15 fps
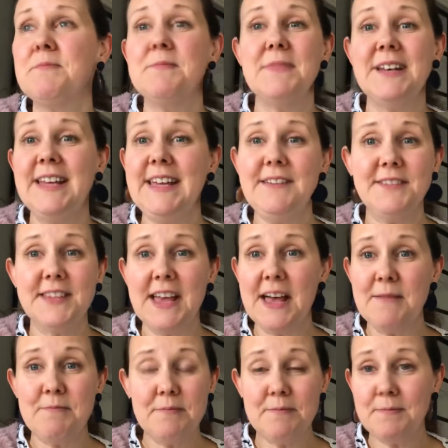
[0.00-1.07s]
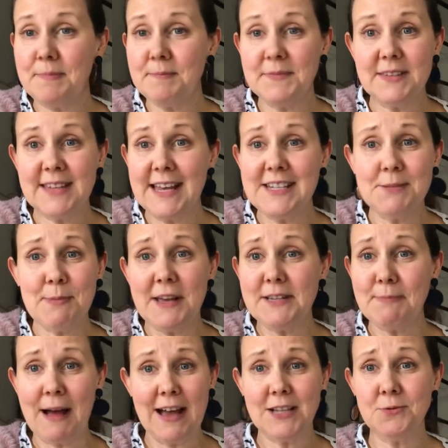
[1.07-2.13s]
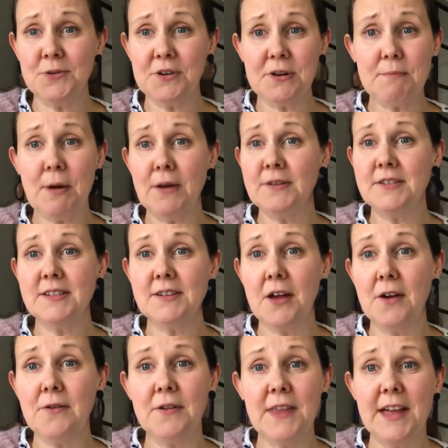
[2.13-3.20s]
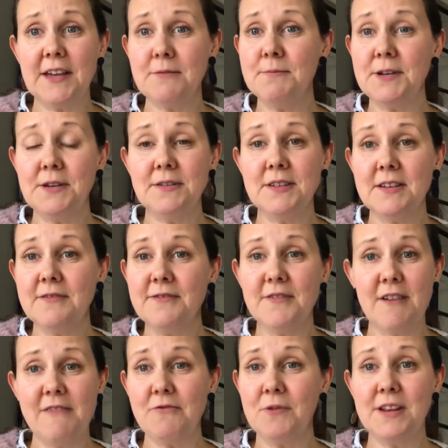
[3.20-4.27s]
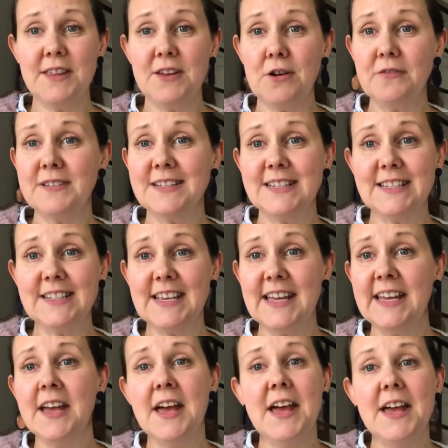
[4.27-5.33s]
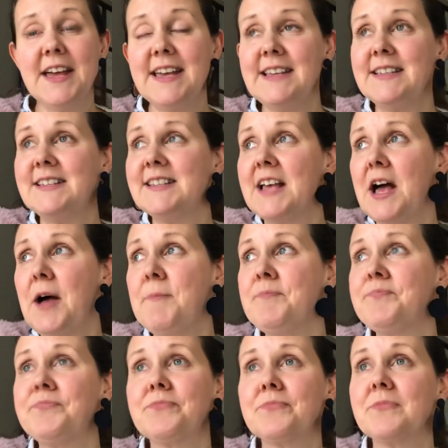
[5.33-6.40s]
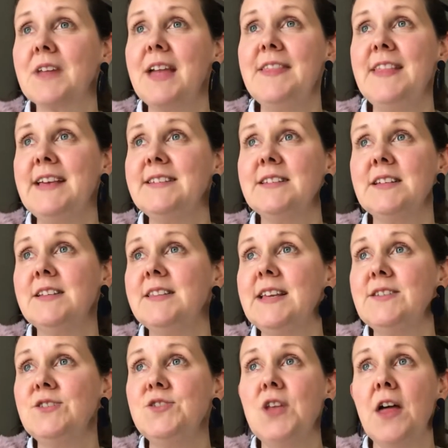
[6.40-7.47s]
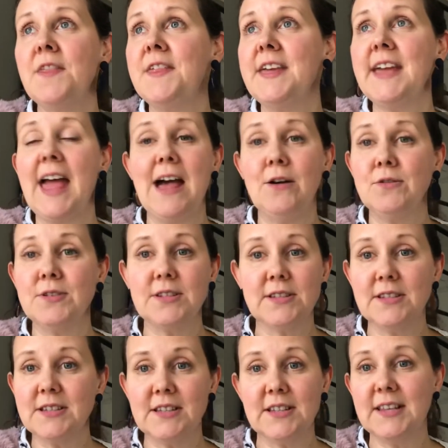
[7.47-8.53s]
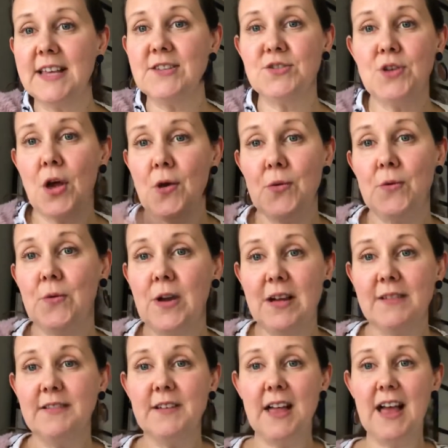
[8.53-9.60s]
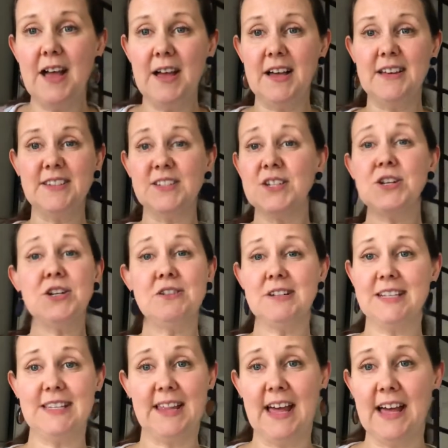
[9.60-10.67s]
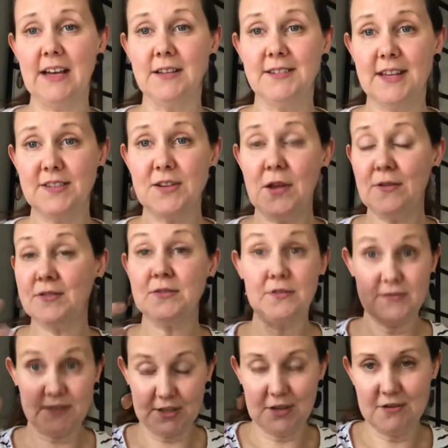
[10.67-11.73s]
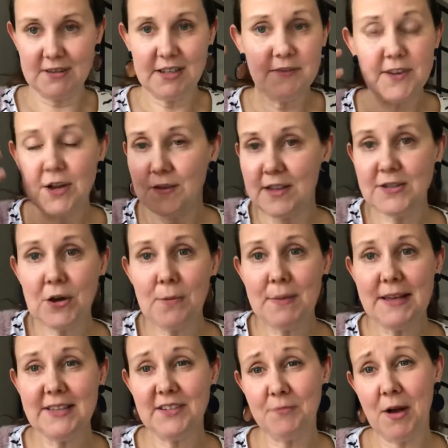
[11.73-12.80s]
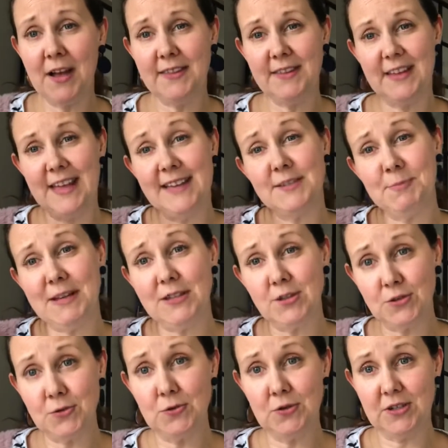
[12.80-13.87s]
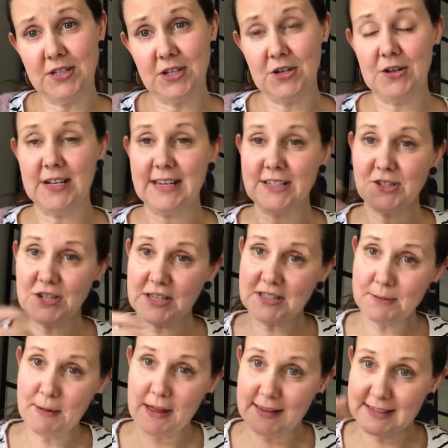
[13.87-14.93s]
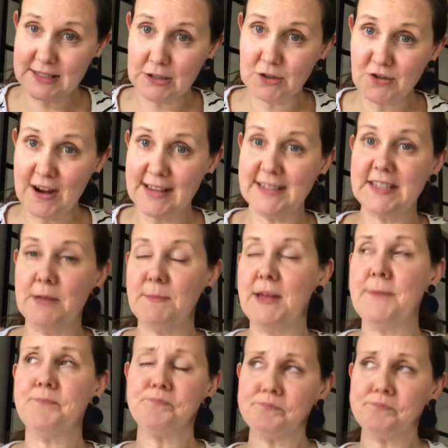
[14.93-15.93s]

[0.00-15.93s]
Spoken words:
leaves their database password on a post-it note on their computer for everyone in the office to see. It's there's nothing else. There's no security there. There's no sort of security for you. There's no peace of mind that it's being stored securely. It's just about this little transit bit.